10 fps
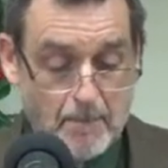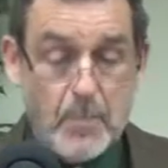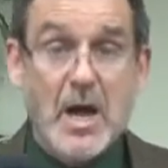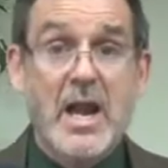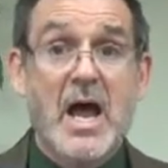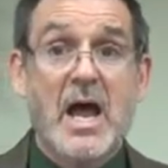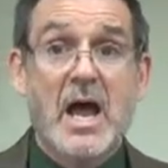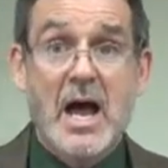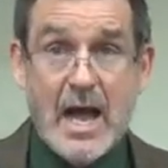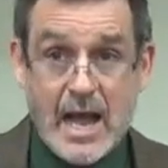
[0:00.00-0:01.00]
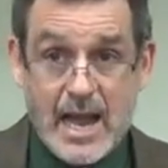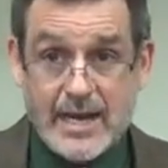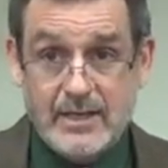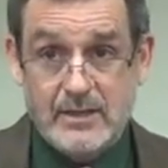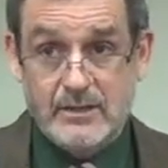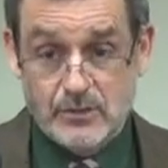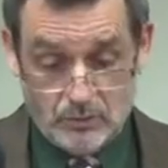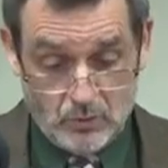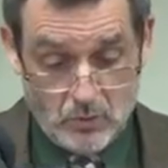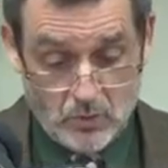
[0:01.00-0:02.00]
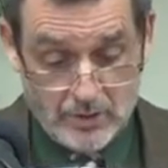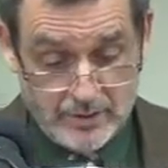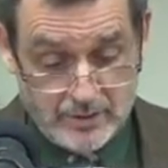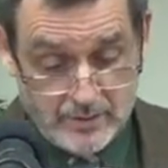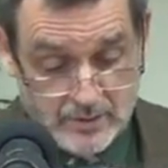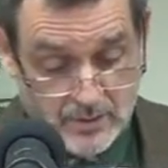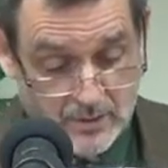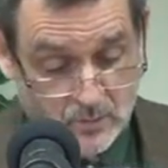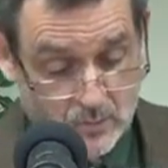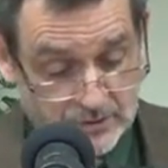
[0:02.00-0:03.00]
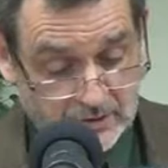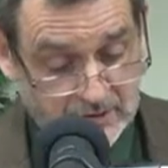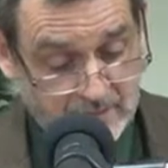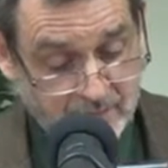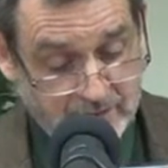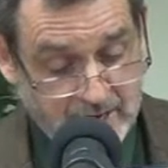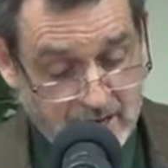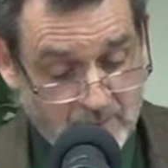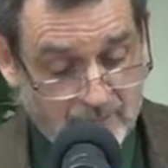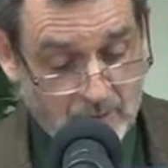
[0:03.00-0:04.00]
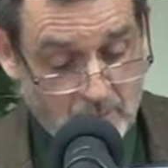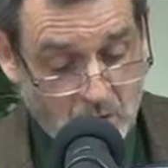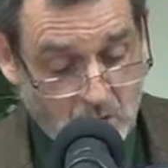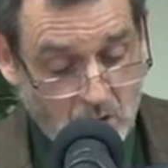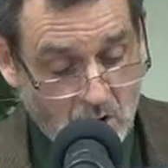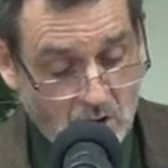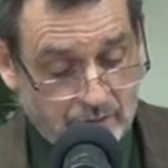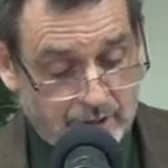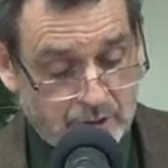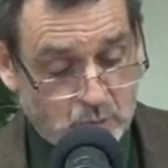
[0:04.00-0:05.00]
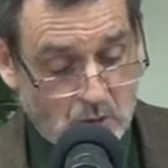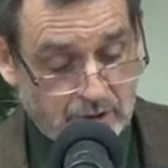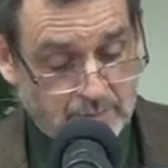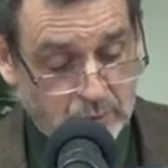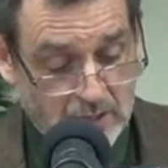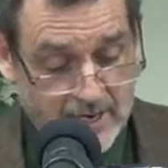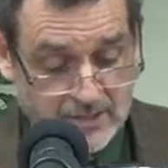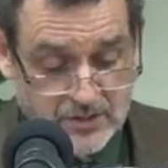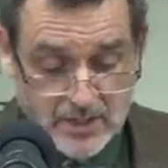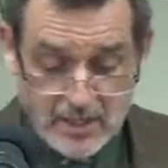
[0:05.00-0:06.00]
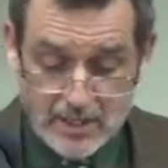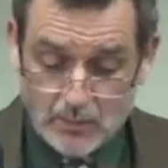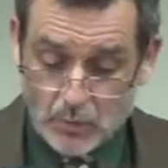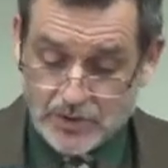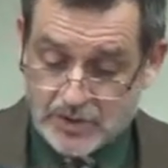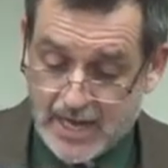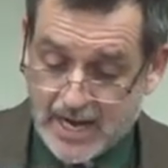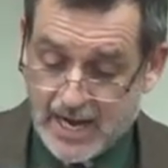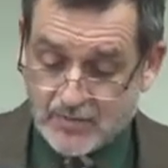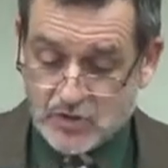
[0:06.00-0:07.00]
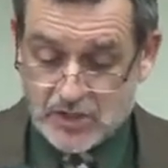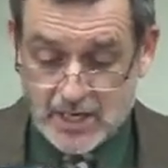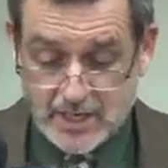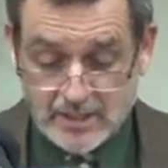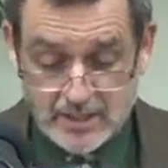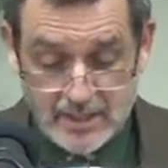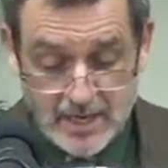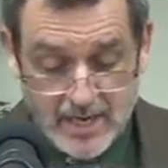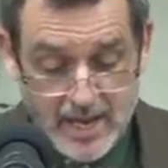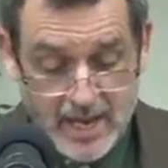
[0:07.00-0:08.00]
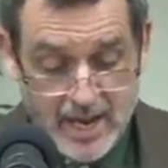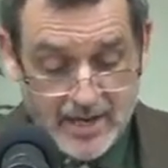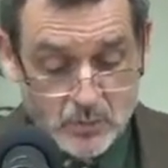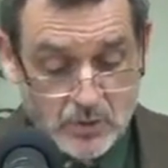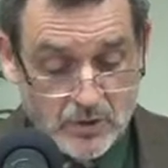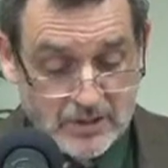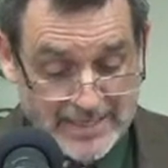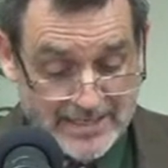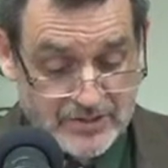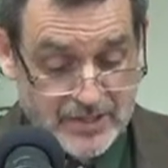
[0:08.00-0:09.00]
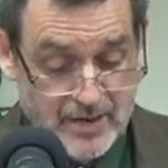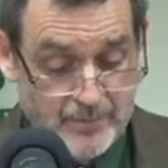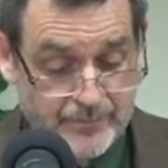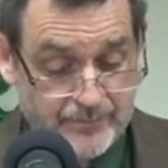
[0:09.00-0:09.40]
But I, the Lord, will deliver them from all their dwelling place in which they have sinned, and will cleanse them.